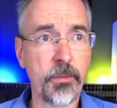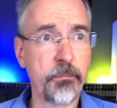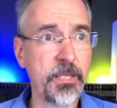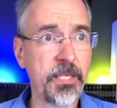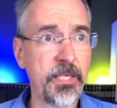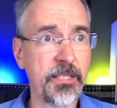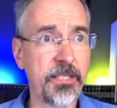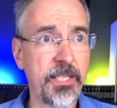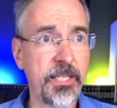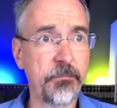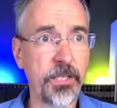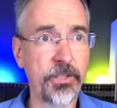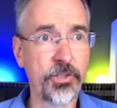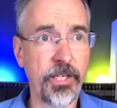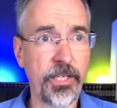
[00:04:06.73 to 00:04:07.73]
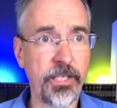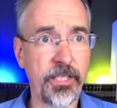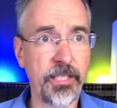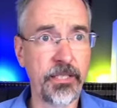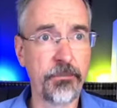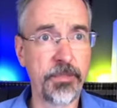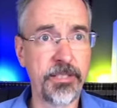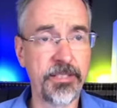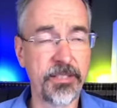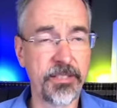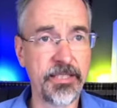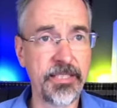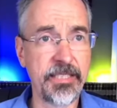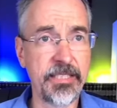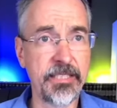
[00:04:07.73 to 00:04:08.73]
me that my channel had been
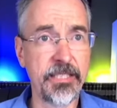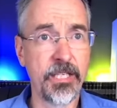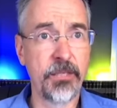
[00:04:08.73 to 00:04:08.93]
deleted